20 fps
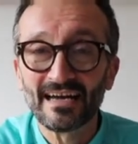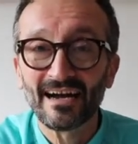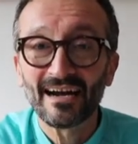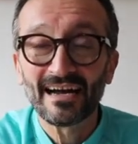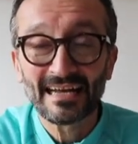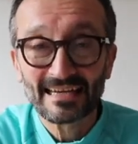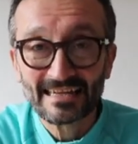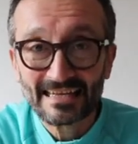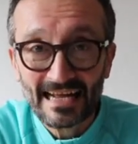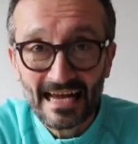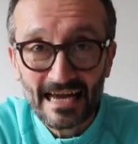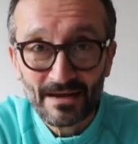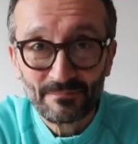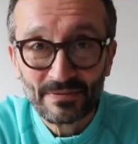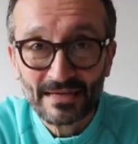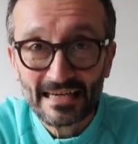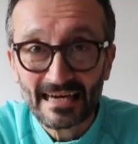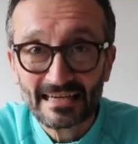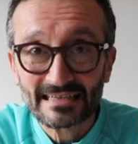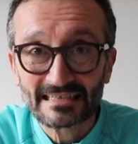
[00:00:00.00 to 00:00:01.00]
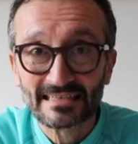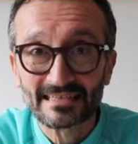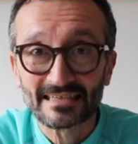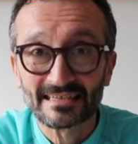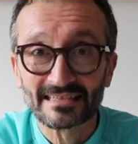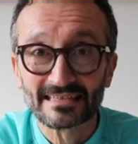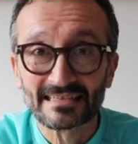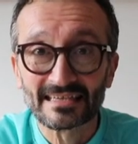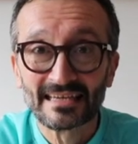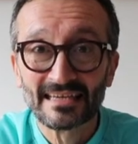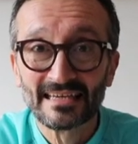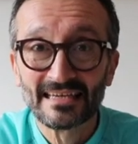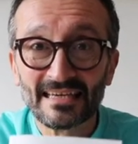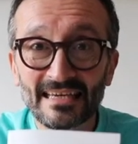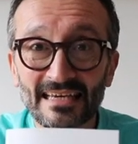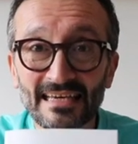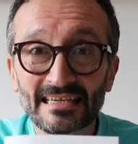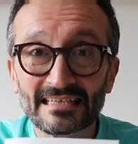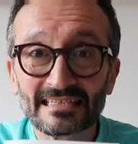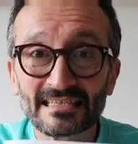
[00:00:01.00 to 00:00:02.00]
I had a happy accident.
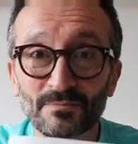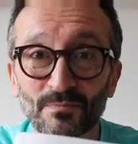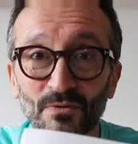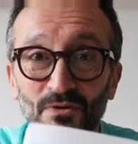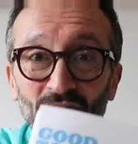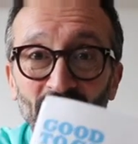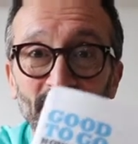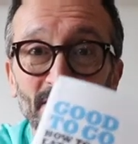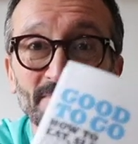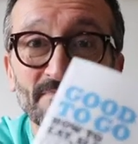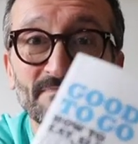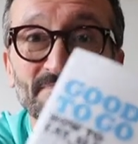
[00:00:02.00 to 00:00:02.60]
Here's the book.